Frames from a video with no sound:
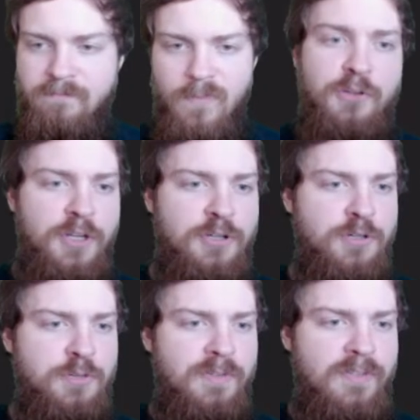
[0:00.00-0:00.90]
Onto the
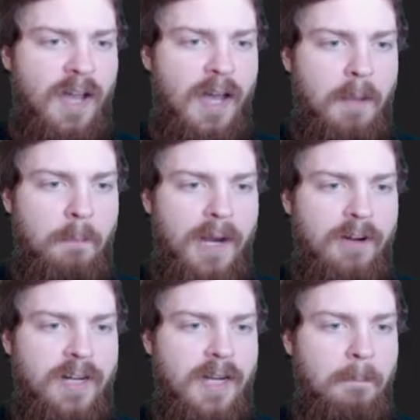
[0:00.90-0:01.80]
creatures, we've got
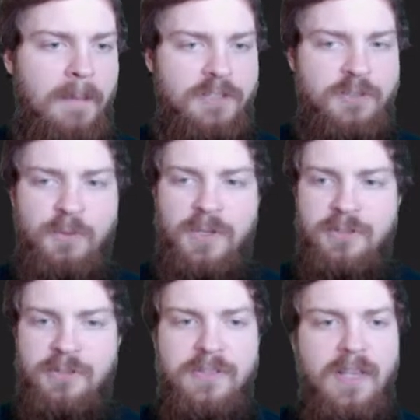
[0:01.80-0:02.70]
Baron, Master
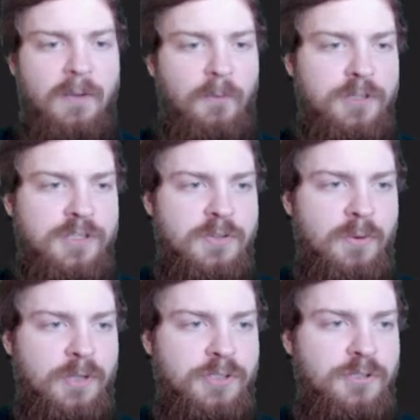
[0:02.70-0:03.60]
Wizard, which is
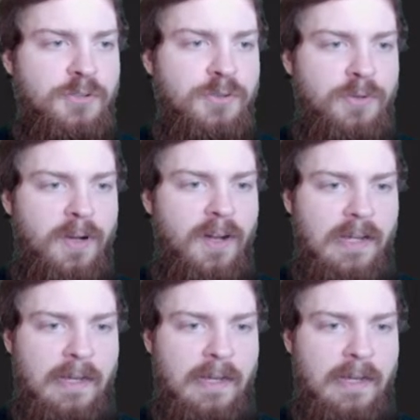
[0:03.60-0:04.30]
going to